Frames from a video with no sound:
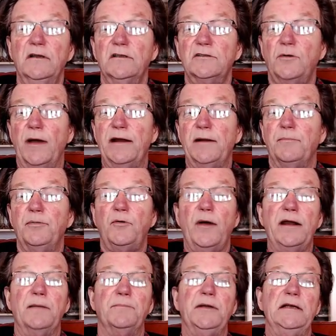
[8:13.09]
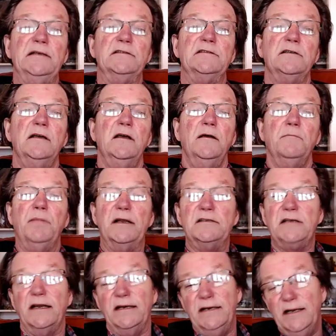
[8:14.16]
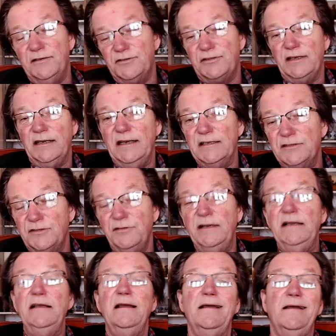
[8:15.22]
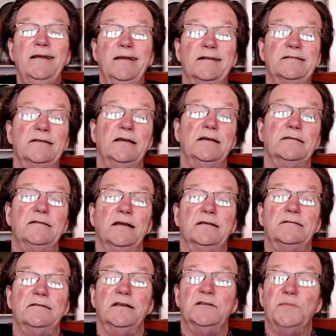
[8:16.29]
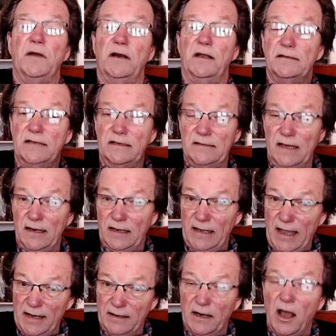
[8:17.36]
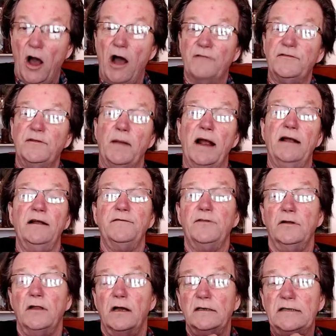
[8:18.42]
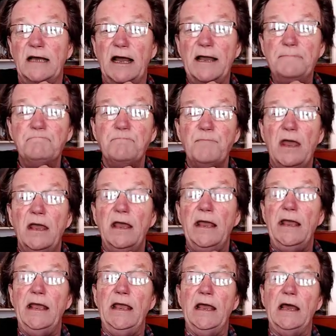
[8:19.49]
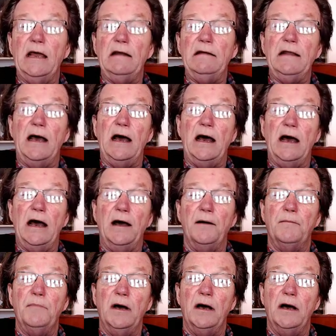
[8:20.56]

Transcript: It's quite a piece, but it's got an interesting history. It's been, as I said, again, off the market for a long time, and a